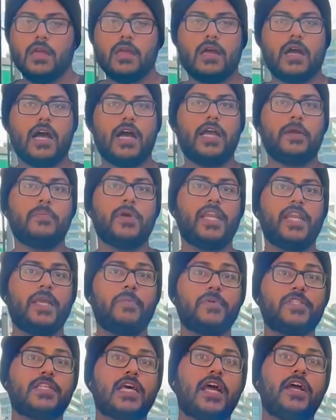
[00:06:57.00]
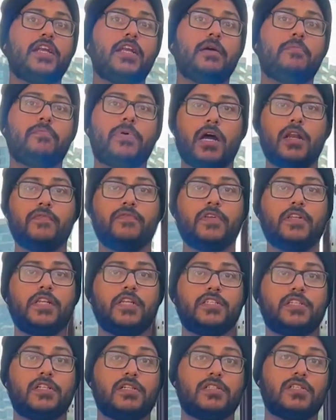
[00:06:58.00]
Hi, my name is Aaron. I'm part of the
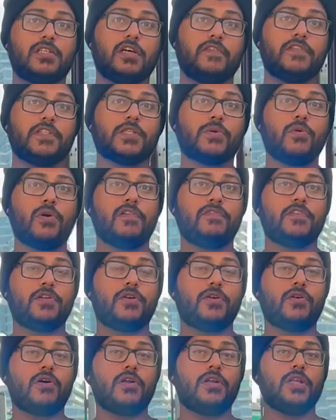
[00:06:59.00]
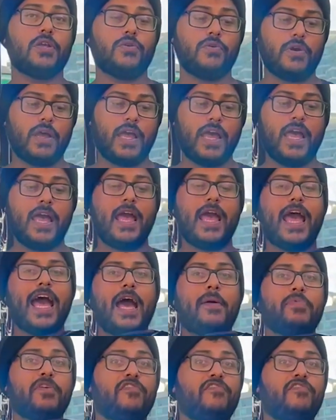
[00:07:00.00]
Digital Service Squad of Toronto. Happy